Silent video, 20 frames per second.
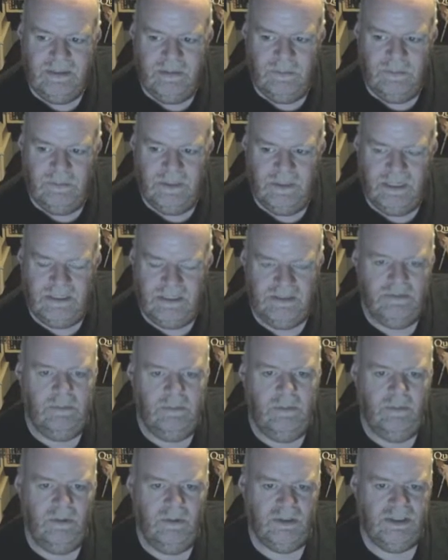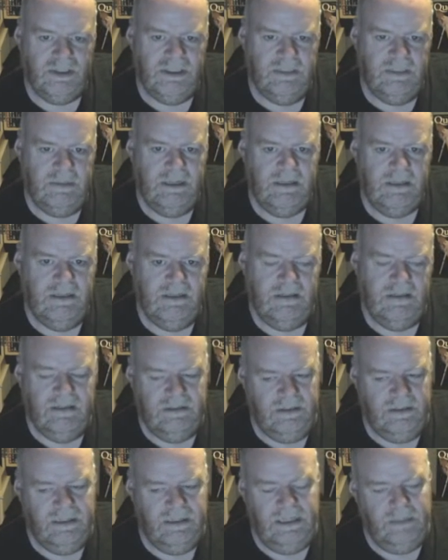I do remember watching them making the
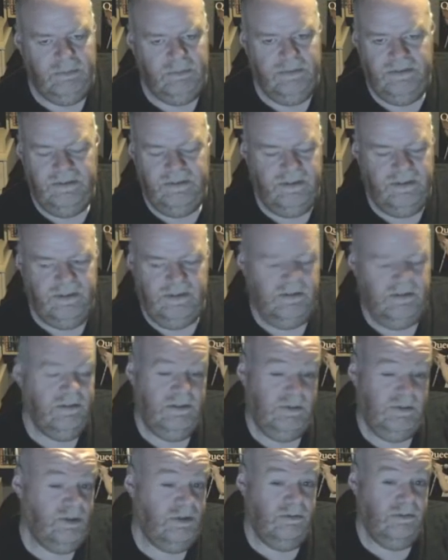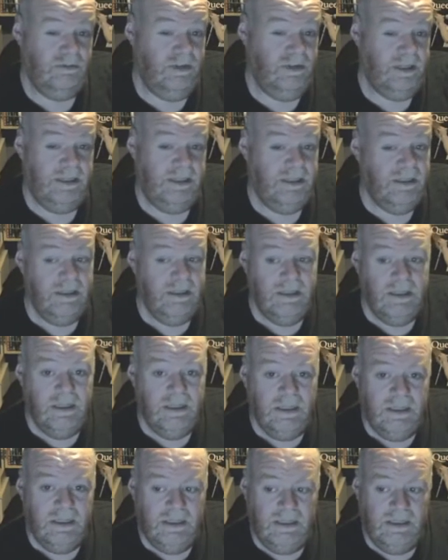Labyrinth thing, and it was great.
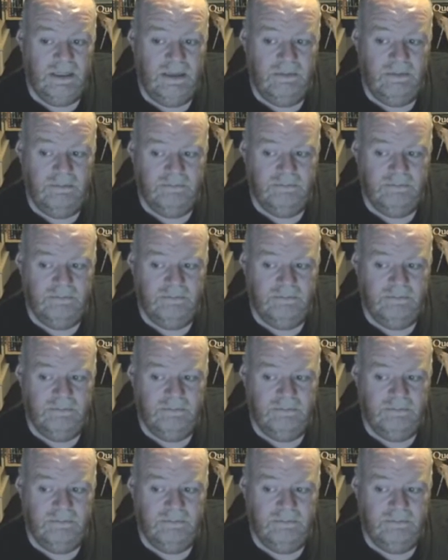And